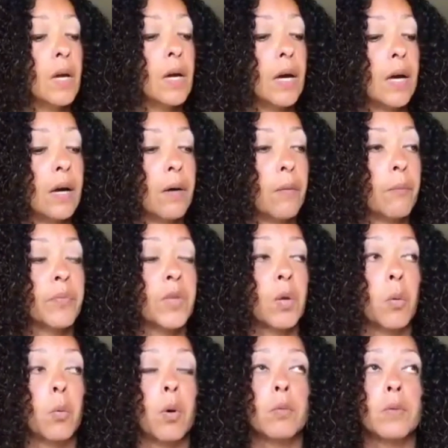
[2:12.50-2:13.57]
Um,
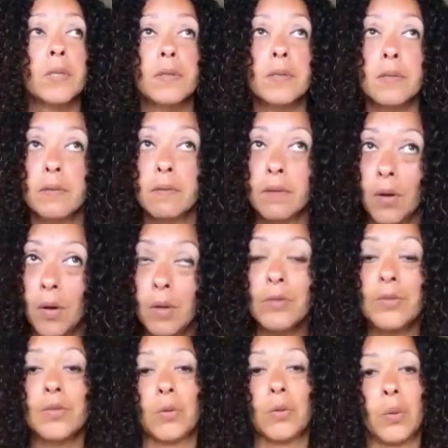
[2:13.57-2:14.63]
what was
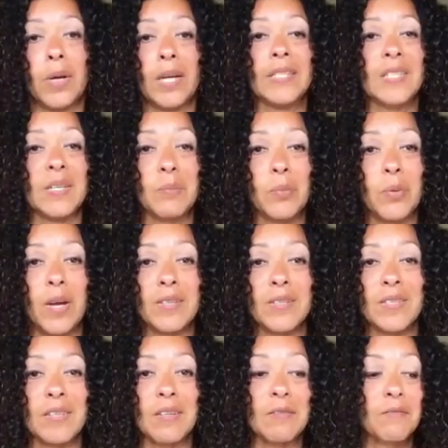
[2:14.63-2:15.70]
also quite
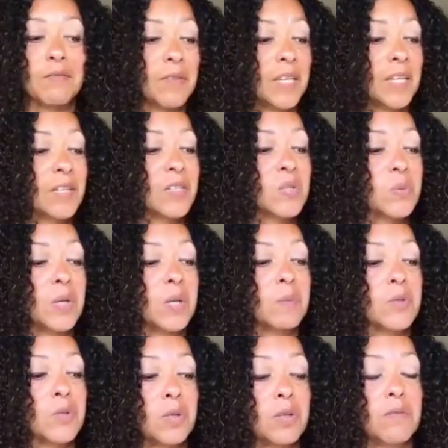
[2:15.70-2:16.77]
impressive is we
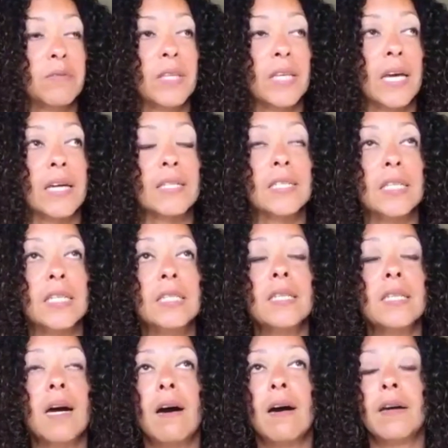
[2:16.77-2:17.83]
observed that in the
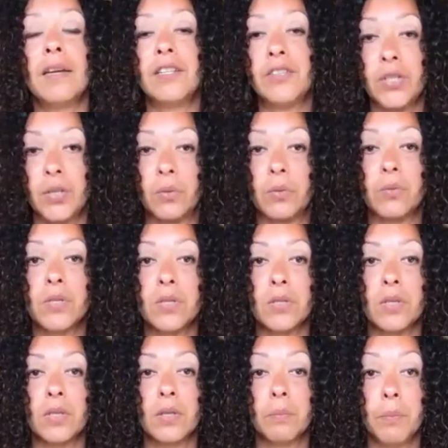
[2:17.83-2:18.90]
high dose
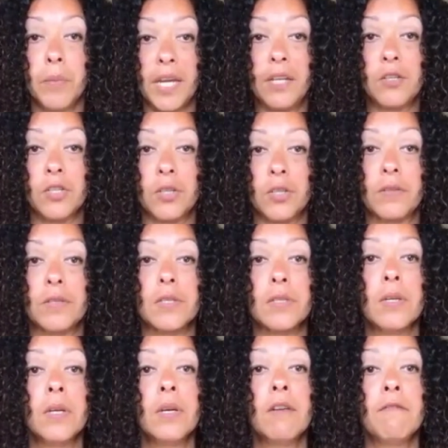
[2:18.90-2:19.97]
patients,
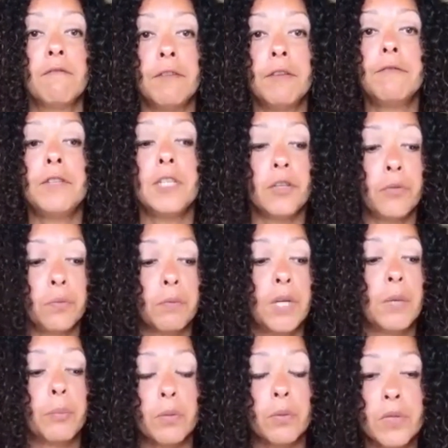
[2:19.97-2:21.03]
fifty-three
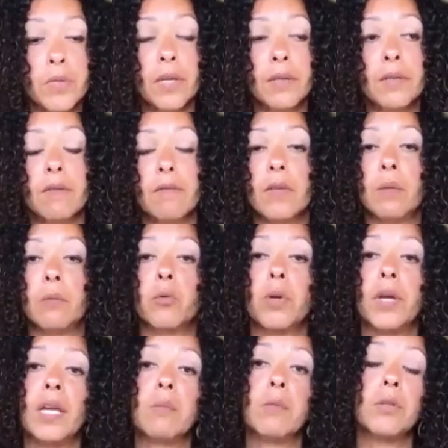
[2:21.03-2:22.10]
percent of them were
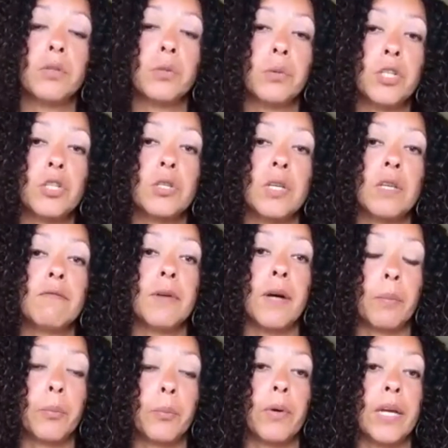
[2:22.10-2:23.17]
able to achieve
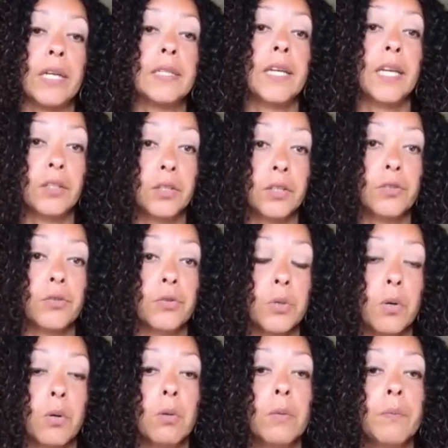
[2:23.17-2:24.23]
upright head
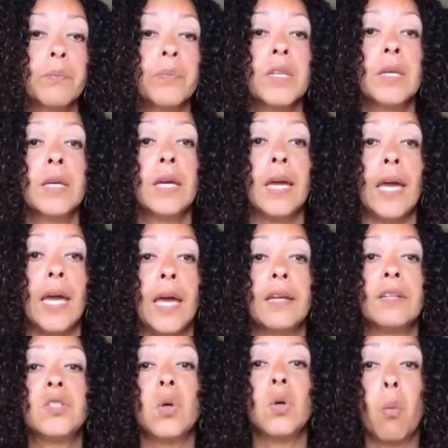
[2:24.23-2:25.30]
control,
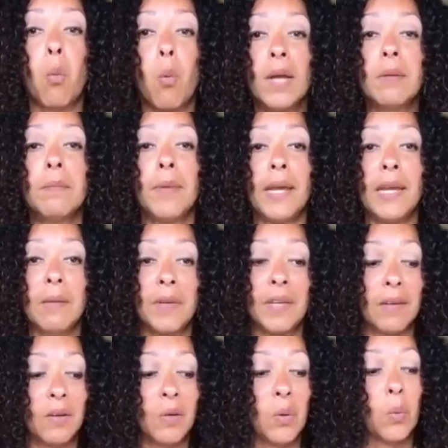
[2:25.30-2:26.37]
and one
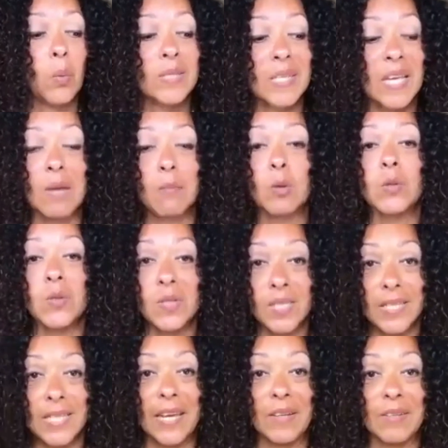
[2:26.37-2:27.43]
baby was able to
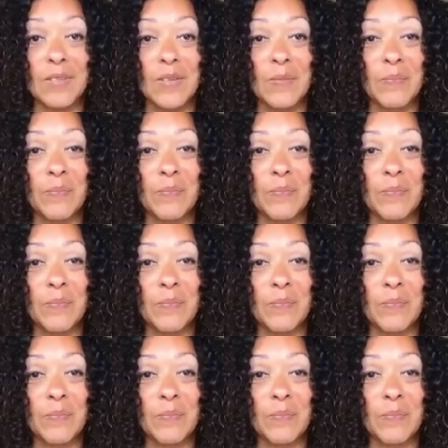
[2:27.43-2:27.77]
stand.